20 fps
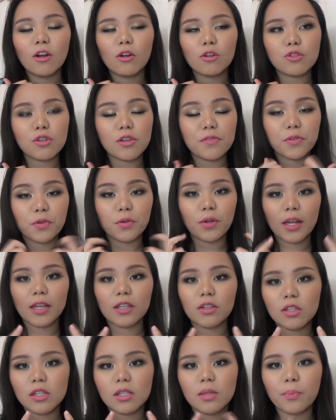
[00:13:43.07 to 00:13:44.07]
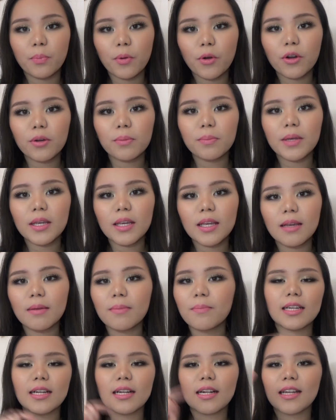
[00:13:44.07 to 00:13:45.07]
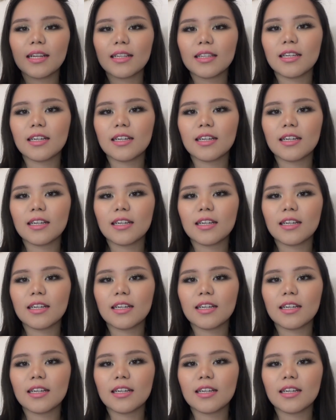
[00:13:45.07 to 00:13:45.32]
Also, if you would like to support me, click